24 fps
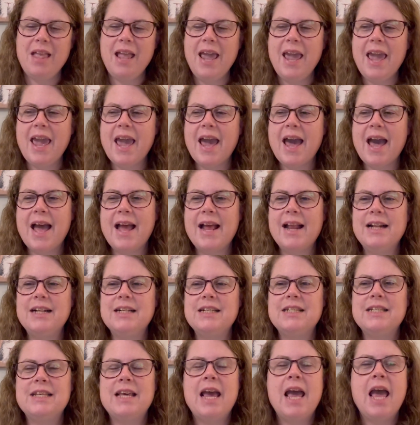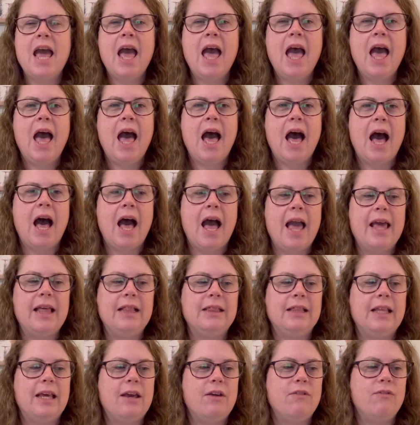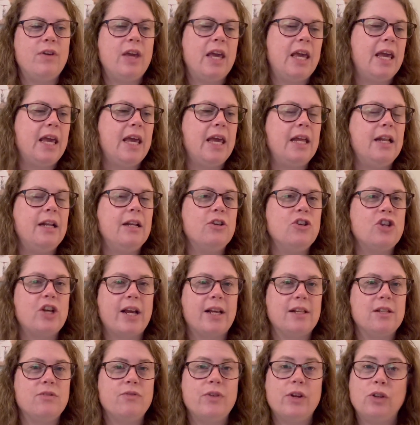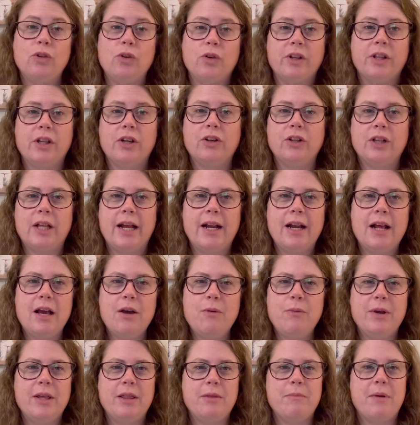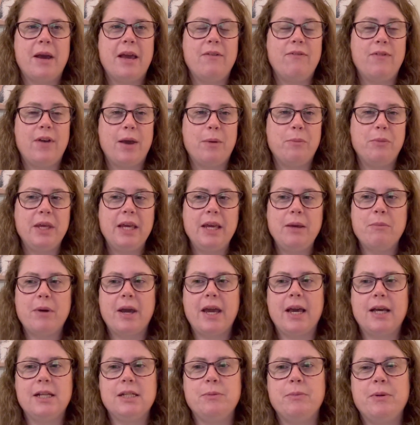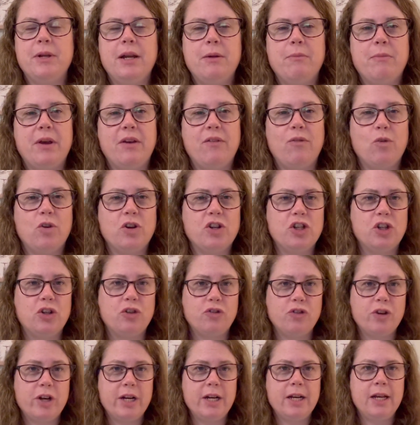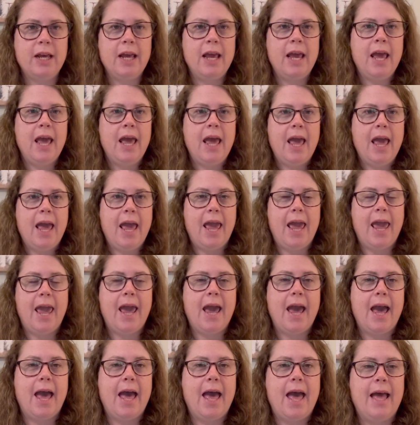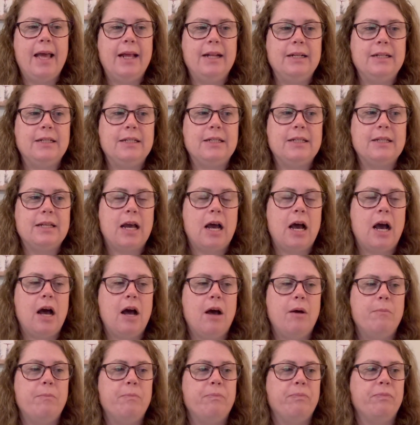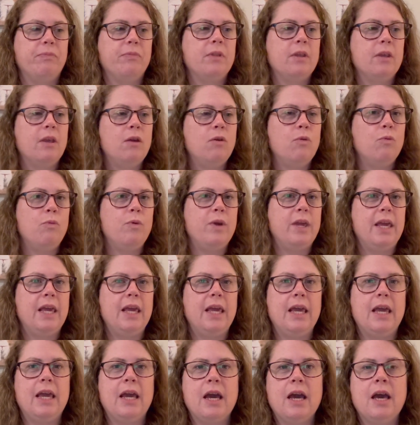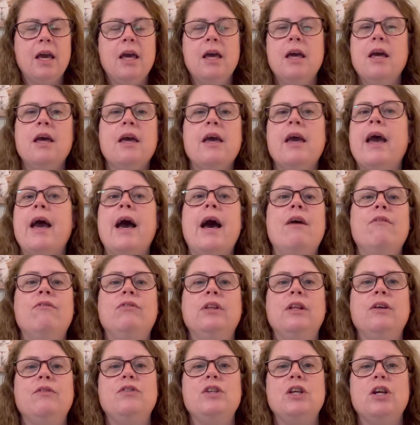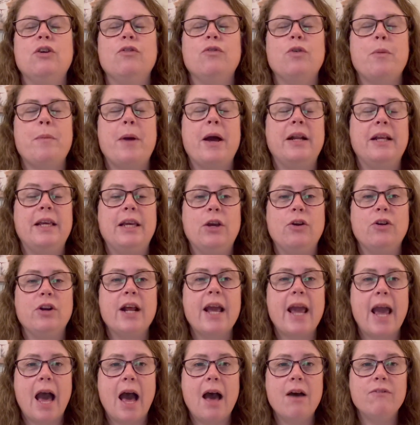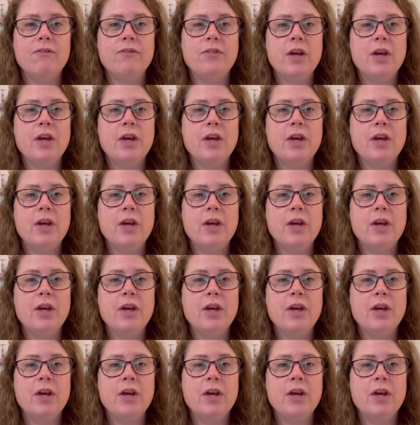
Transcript: and I live in Jacksonville, North Carolina with my family, my husband, and my 4 children. And we have lived here for about 1.5 years.